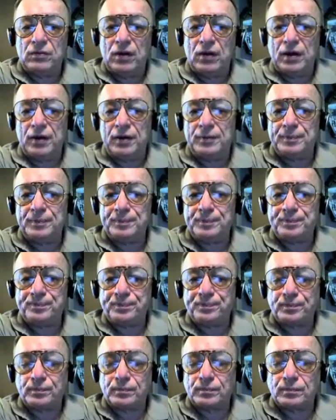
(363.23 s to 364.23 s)
writer
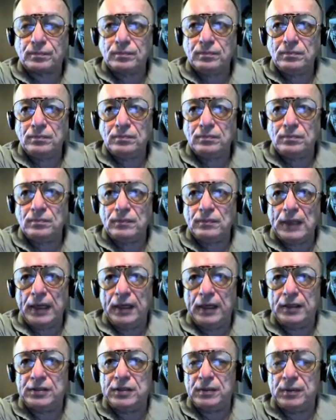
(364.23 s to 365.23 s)

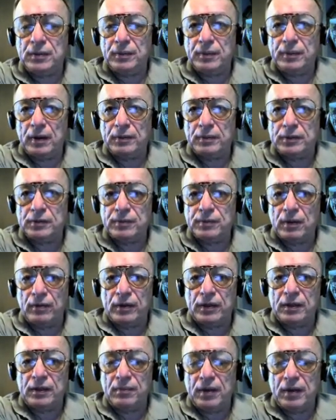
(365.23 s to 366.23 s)
is to be published by
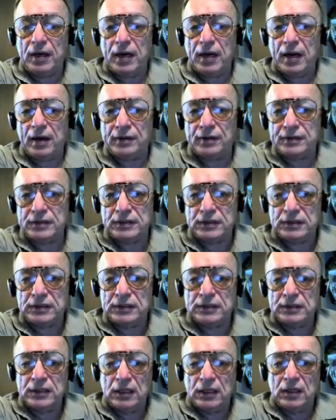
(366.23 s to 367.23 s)
one of the main houses,
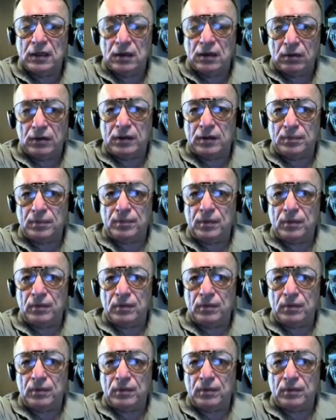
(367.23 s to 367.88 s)
one of the